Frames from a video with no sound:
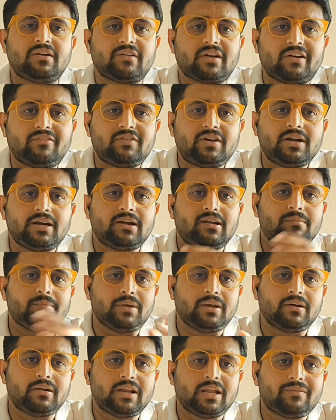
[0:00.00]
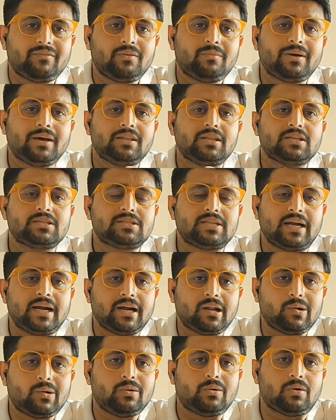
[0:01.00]
been drafted at a bigger level by the
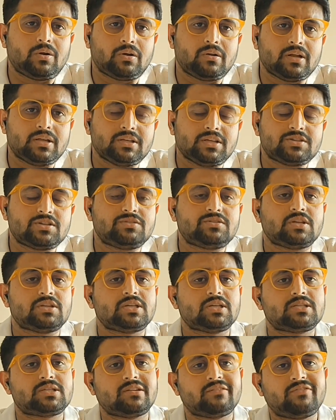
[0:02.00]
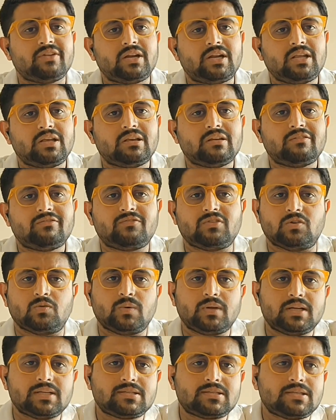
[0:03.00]
standalone organizations such as FATF,
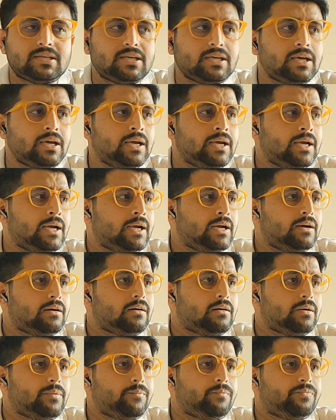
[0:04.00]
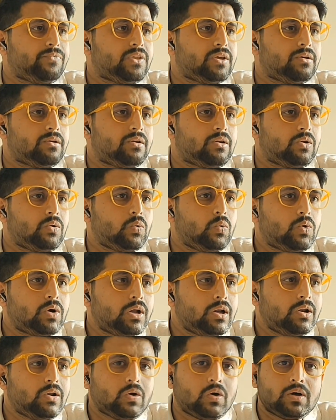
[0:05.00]
UNSC, their
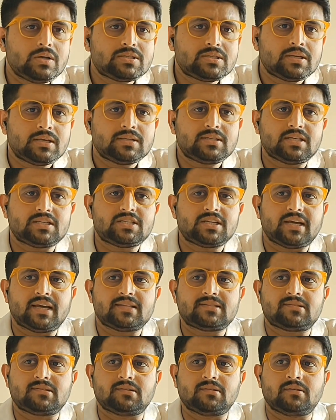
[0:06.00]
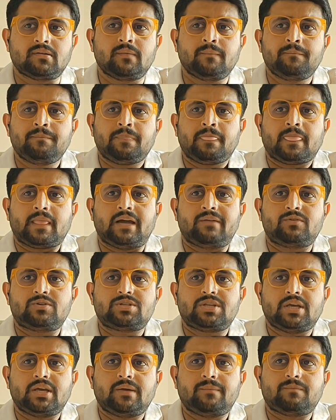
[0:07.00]
local laws such as I
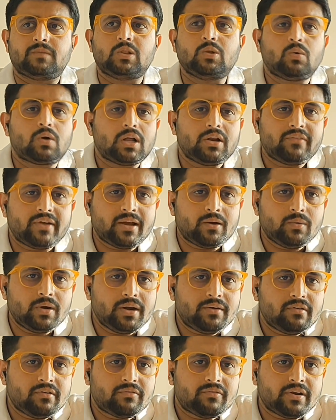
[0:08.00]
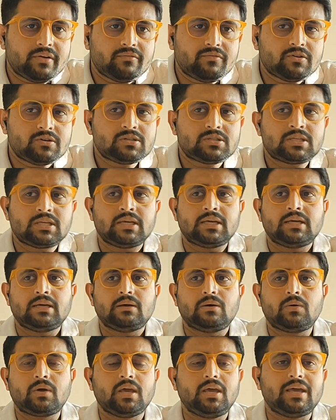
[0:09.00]
would say local regulatory frameworks.
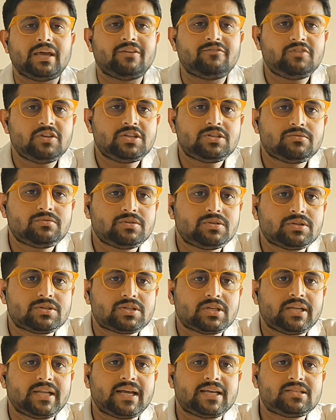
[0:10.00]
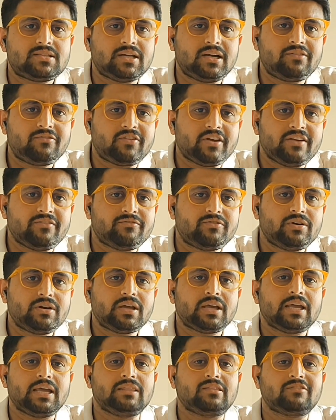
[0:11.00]
Okay, every jurisdiction has that
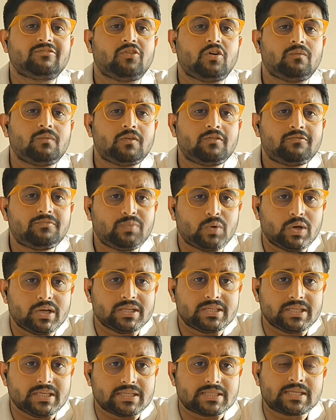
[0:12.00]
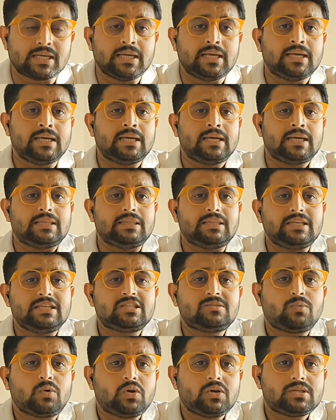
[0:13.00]
framework in the form of policies.
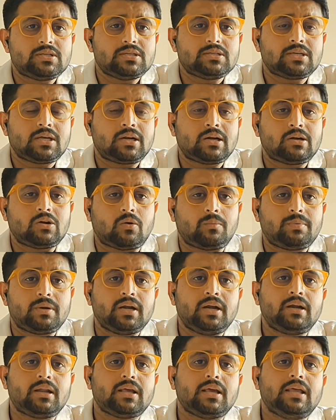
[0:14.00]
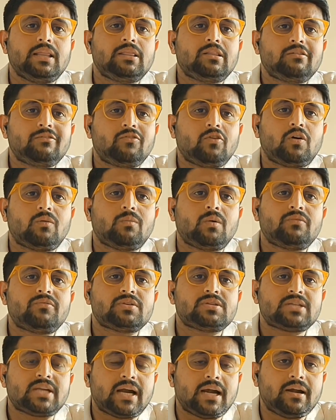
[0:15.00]
These policies are adopted in the form
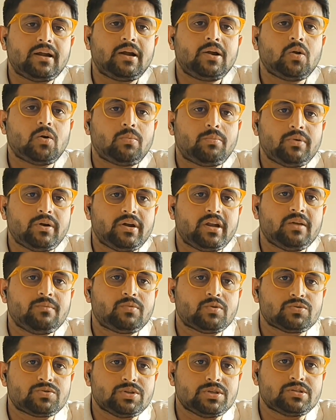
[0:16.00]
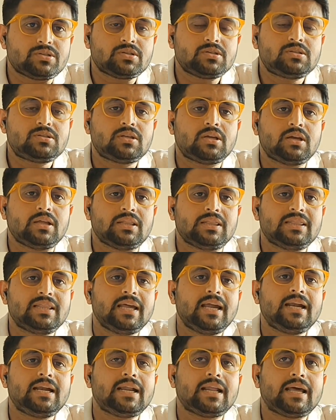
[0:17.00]
of standard operating procedures
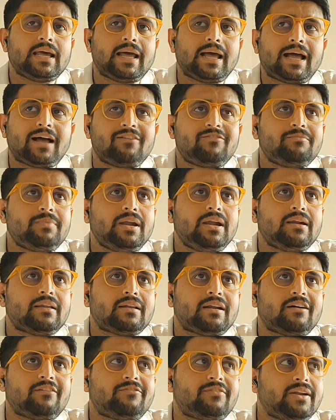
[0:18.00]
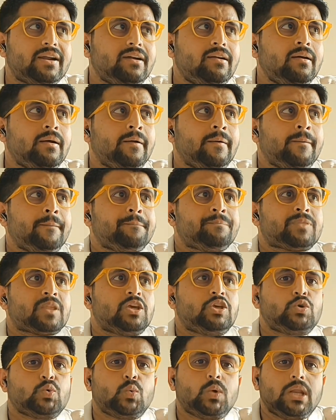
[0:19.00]
that have been drafted
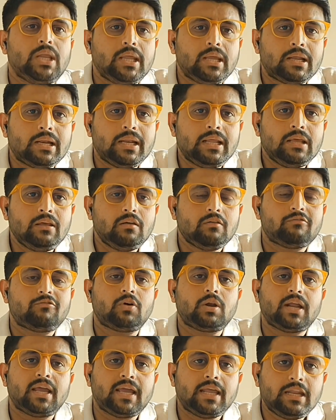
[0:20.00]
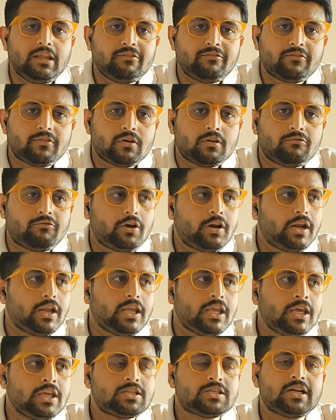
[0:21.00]
uniquely for
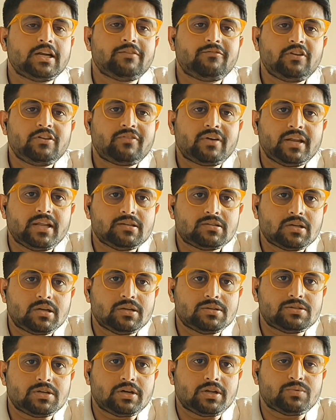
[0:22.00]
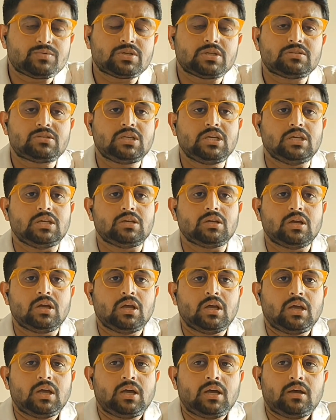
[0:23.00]
each and every financial institution. See,
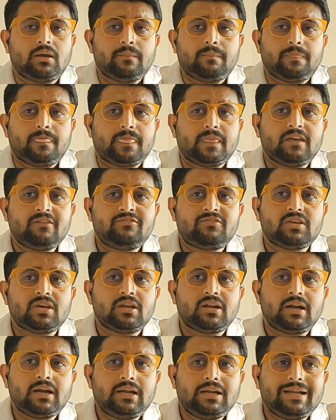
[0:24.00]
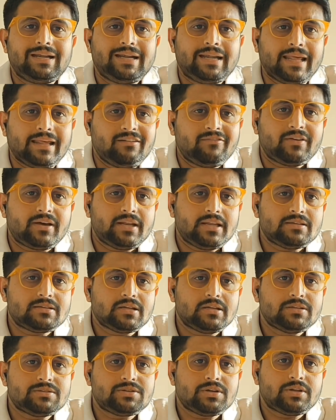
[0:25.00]
if there are 10
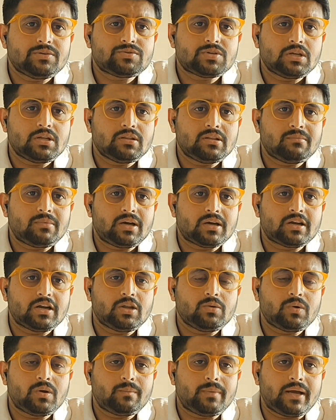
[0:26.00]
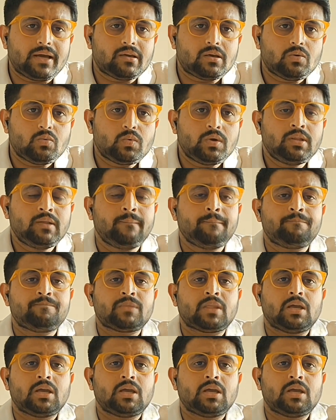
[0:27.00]
financial institutions in the market you are banking with,